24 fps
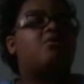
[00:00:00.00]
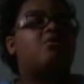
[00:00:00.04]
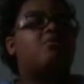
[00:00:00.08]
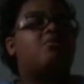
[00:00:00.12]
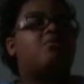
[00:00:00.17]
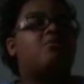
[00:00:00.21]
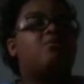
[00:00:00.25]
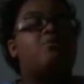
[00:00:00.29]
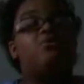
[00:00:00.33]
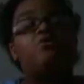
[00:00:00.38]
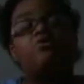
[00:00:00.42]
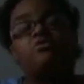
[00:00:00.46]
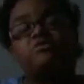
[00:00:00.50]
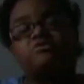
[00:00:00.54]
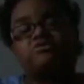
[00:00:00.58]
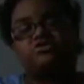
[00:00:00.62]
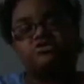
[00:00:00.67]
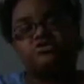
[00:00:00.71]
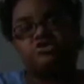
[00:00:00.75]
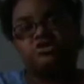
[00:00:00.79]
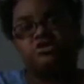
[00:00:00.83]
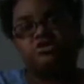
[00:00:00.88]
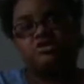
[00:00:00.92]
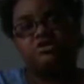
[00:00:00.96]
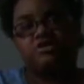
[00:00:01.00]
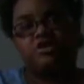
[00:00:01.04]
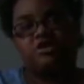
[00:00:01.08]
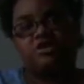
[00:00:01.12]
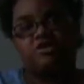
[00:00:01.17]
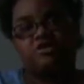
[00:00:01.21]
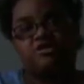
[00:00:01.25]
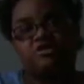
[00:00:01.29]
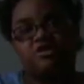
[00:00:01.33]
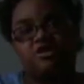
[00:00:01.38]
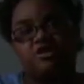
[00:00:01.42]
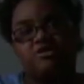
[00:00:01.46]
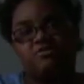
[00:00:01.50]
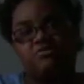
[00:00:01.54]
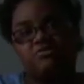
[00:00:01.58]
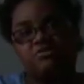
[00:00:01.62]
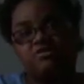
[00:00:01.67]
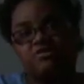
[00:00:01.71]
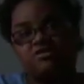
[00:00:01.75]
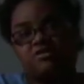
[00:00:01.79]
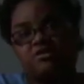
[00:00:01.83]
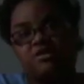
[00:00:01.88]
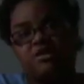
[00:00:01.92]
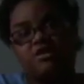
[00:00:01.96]
merchandise I would
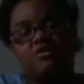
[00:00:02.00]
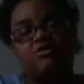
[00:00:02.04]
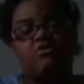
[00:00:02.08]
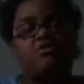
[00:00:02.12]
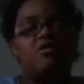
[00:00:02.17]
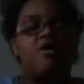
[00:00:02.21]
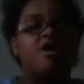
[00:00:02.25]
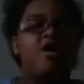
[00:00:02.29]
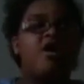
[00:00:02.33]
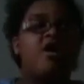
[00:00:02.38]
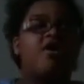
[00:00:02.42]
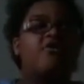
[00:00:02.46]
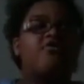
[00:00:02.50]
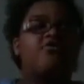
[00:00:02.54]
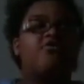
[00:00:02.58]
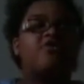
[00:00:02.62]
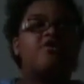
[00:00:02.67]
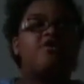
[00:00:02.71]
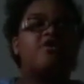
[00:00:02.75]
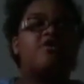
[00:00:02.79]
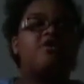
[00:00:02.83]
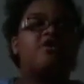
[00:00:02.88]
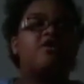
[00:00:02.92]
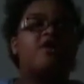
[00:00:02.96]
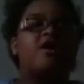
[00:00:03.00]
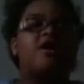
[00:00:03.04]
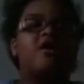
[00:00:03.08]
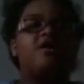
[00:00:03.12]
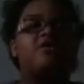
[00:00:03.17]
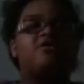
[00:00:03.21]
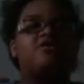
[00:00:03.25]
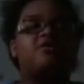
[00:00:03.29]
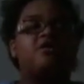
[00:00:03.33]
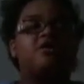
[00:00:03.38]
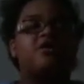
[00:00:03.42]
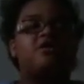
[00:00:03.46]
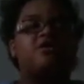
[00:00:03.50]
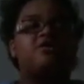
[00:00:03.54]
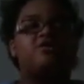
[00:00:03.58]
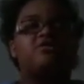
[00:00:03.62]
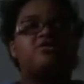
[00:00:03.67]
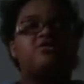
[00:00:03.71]
sell. Then I say